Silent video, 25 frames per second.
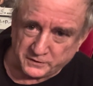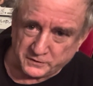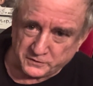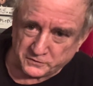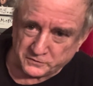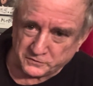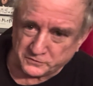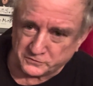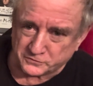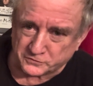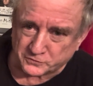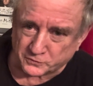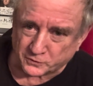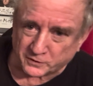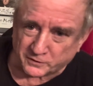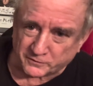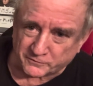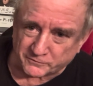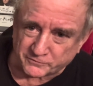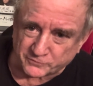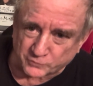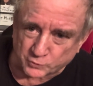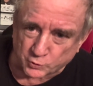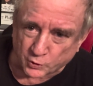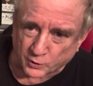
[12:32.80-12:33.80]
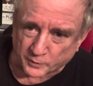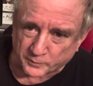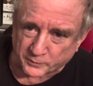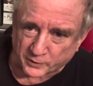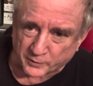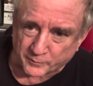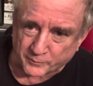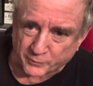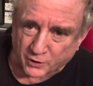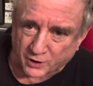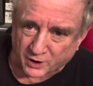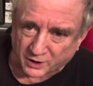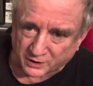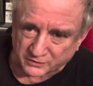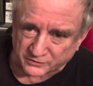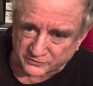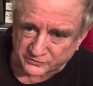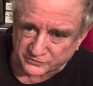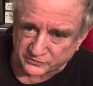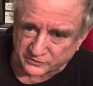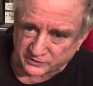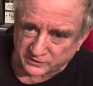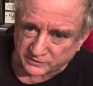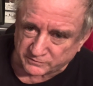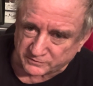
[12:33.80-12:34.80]
sort of corporate
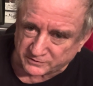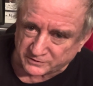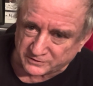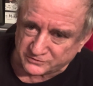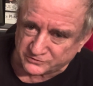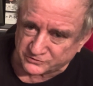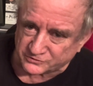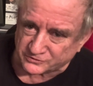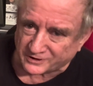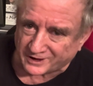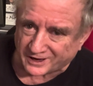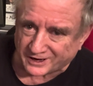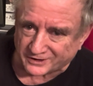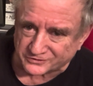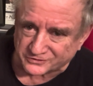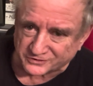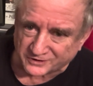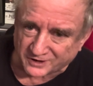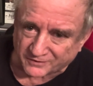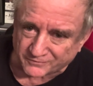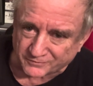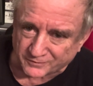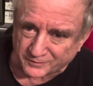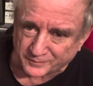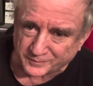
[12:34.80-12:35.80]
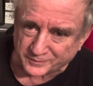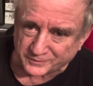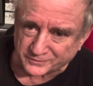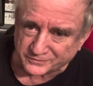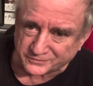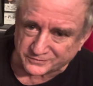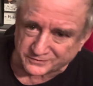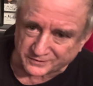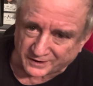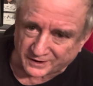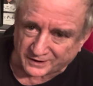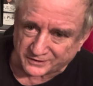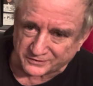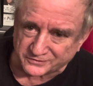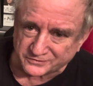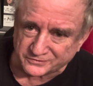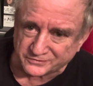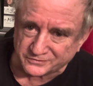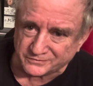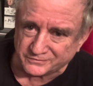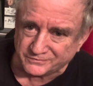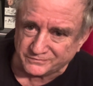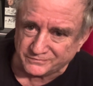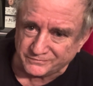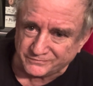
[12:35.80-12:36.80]
policy / government
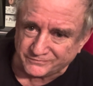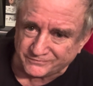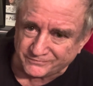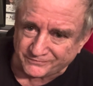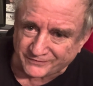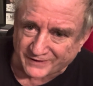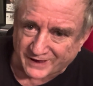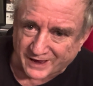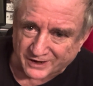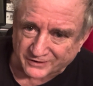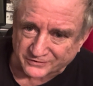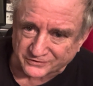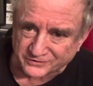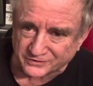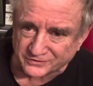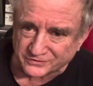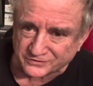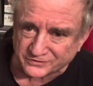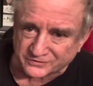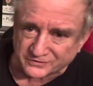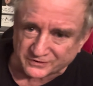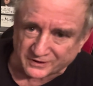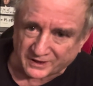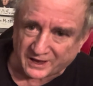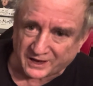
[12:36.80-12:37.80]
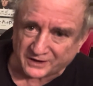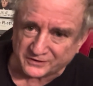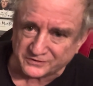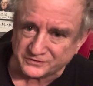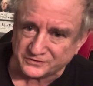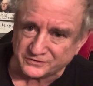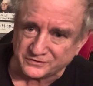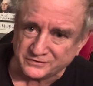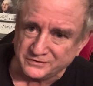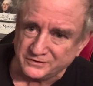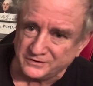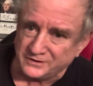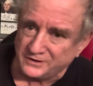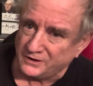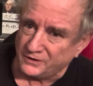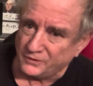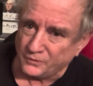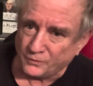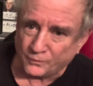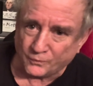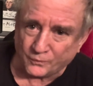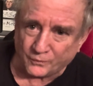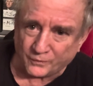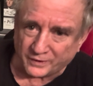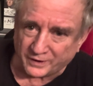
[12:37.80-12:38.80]
/ fascist
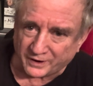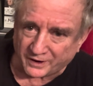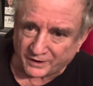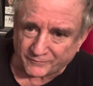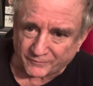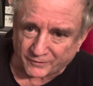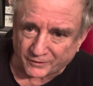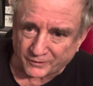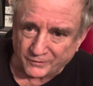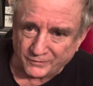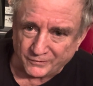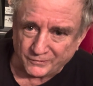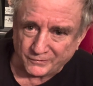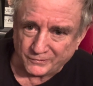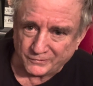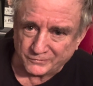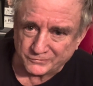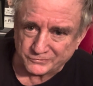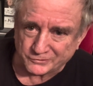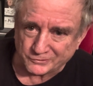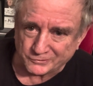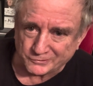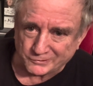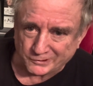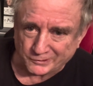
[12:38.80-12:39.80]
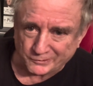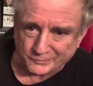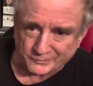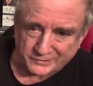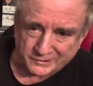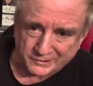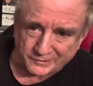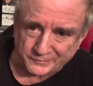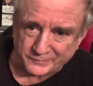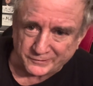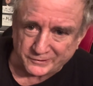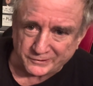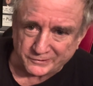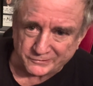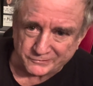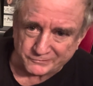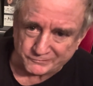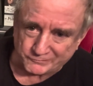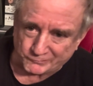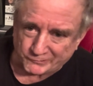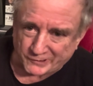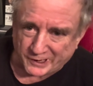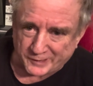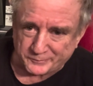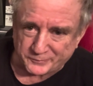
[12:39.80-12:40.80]
/ whatever. So let them come in
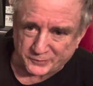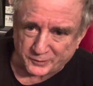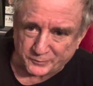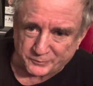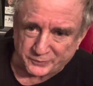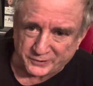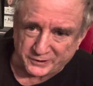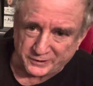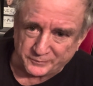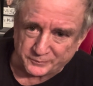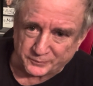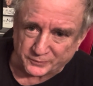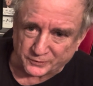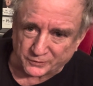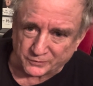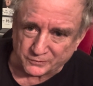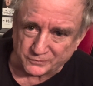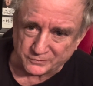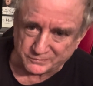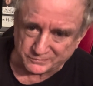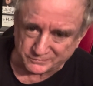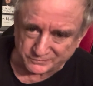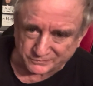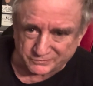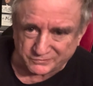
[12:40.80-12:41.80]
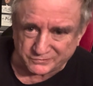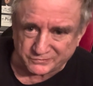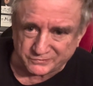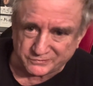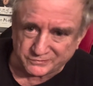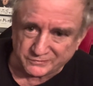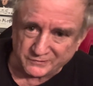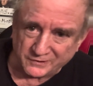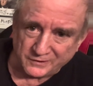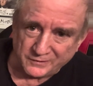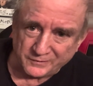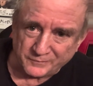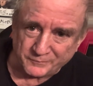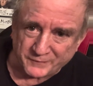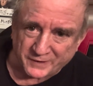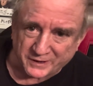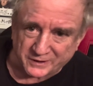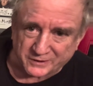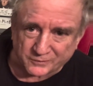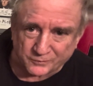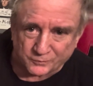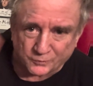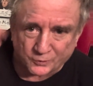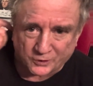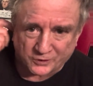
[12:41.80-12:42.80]
and rape your people and make
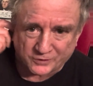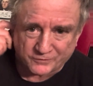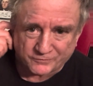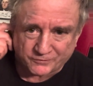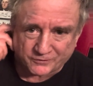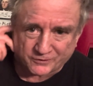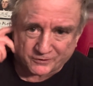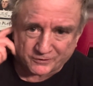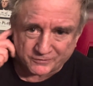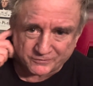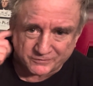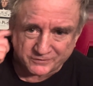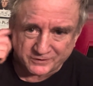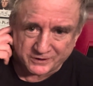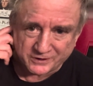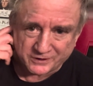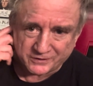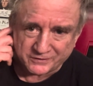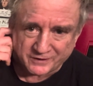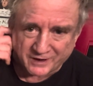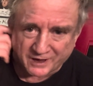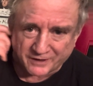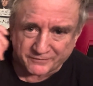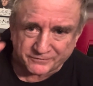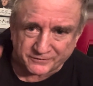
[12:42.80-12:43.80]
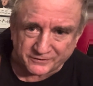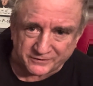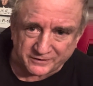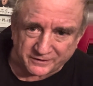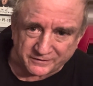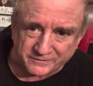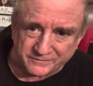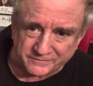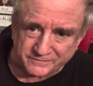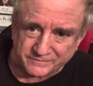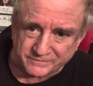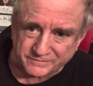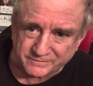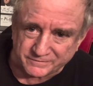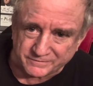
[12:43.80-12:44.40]
them work for, nothing,